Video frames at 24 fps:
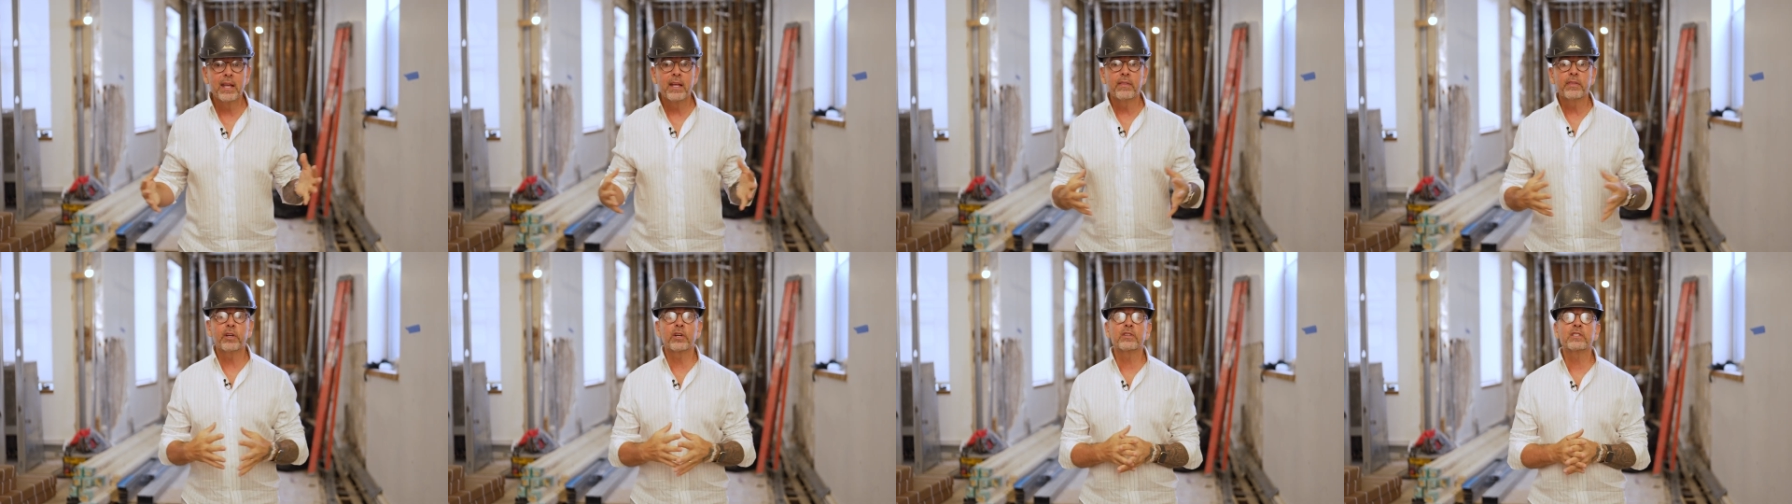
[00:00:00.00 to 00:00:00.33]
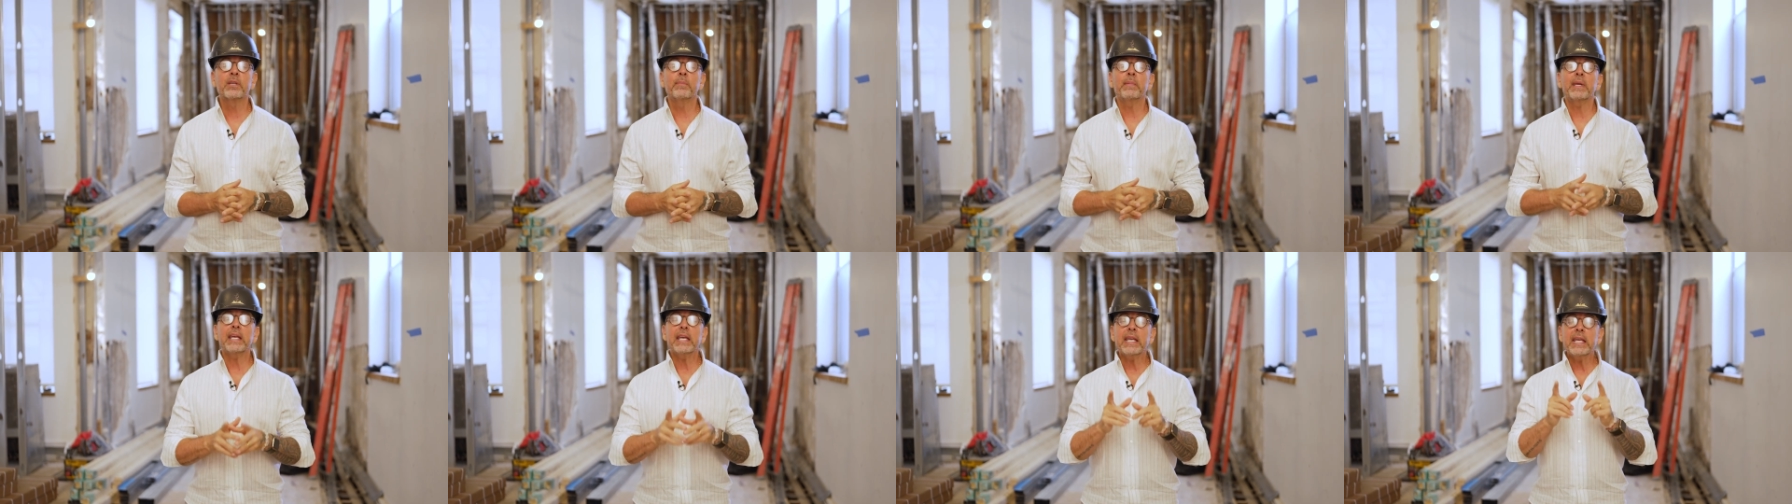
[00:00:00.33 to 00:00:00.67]
there's
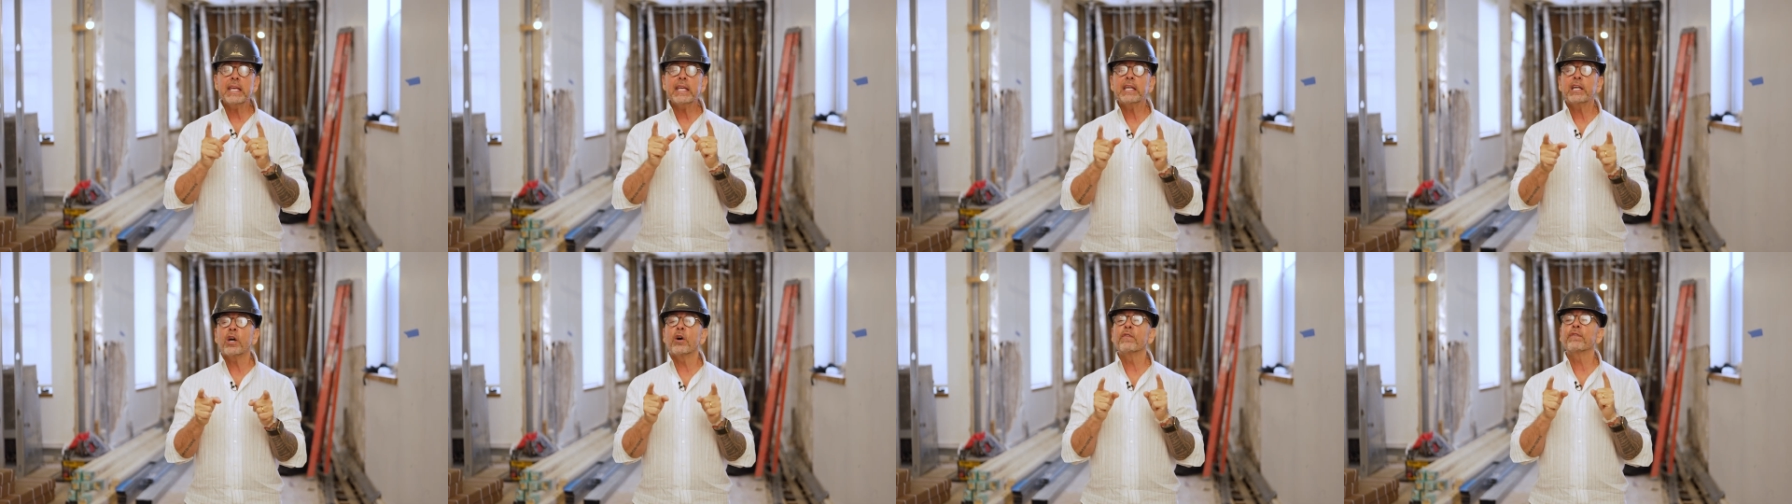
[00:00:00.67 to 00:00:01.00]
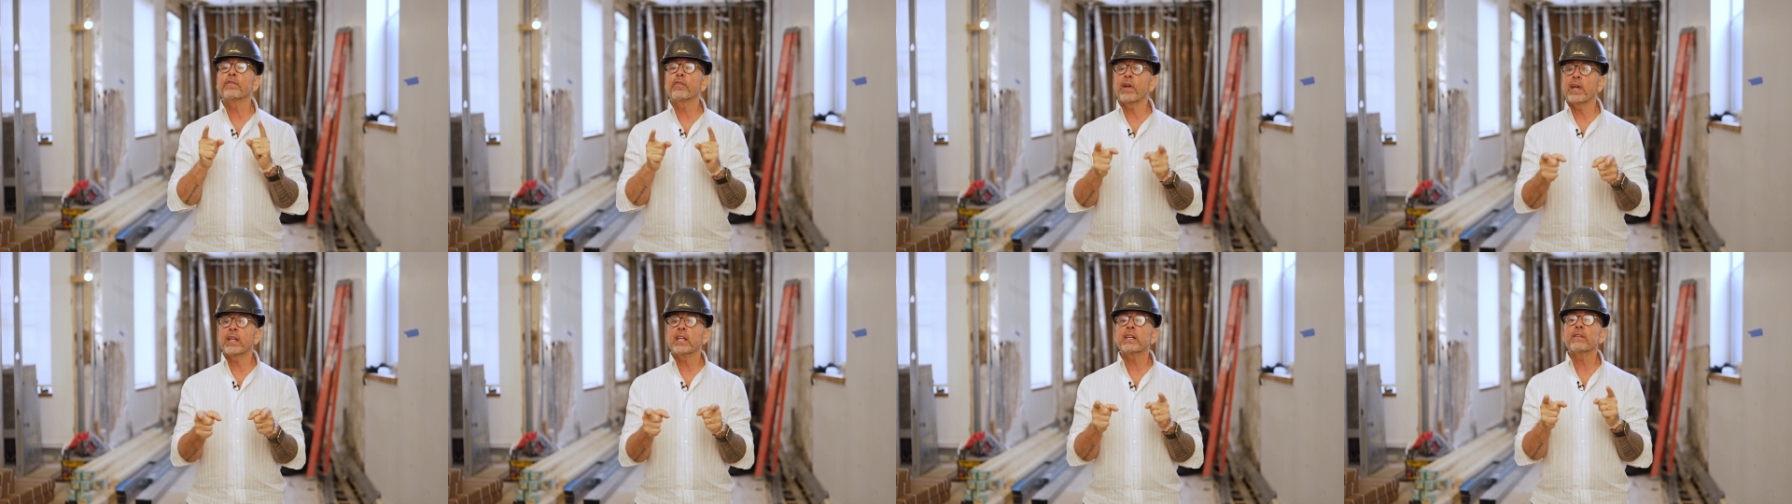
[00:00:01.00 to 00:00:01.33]
some
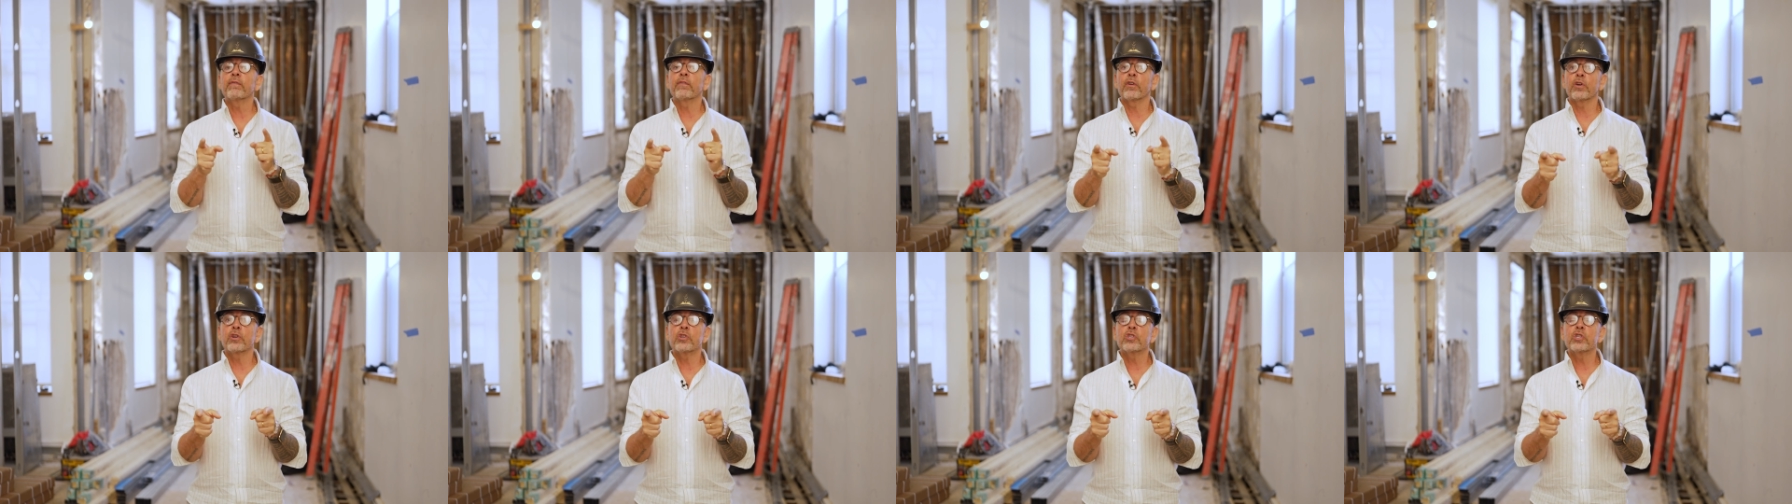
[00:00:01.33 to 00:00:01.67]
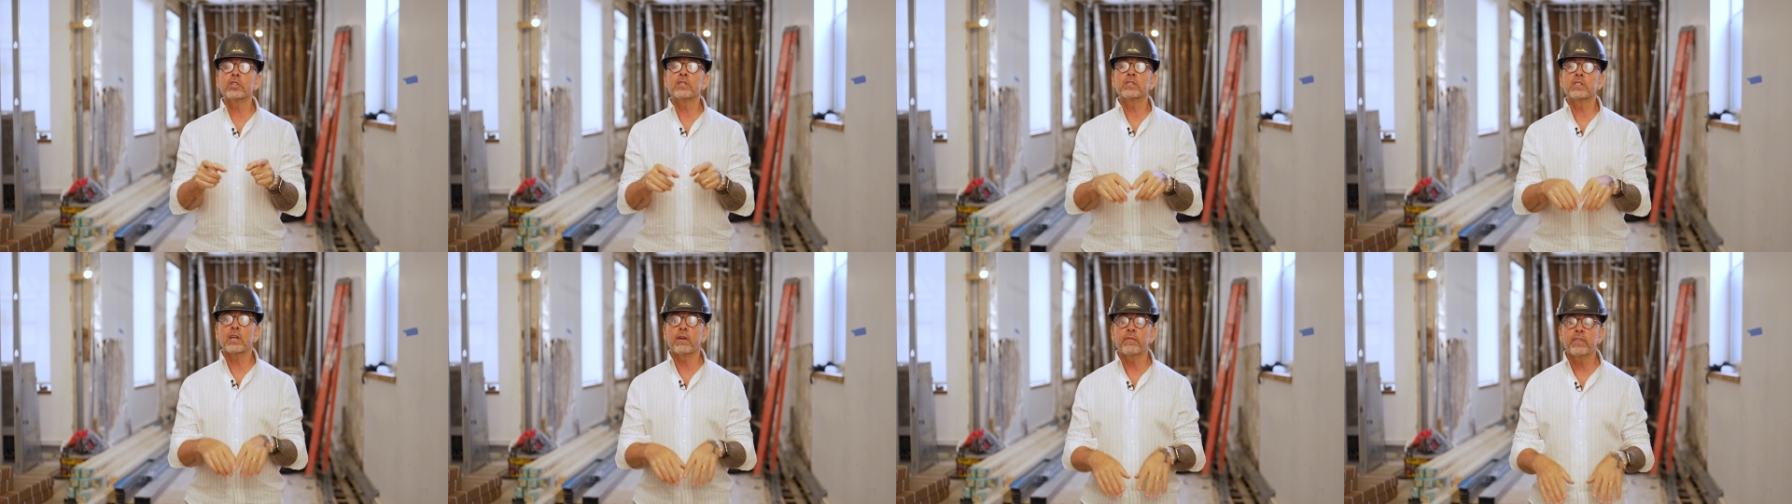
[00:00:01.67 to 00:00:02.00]
eco-friendly
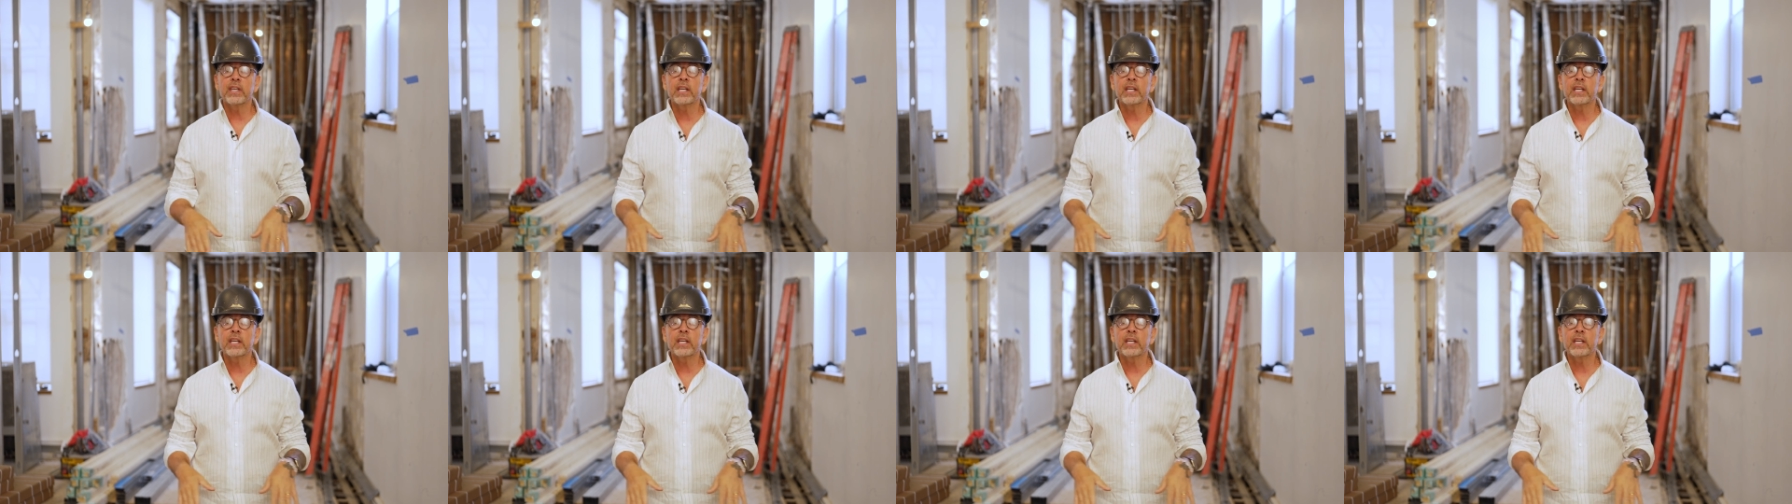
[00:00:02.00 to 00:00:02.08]
versions of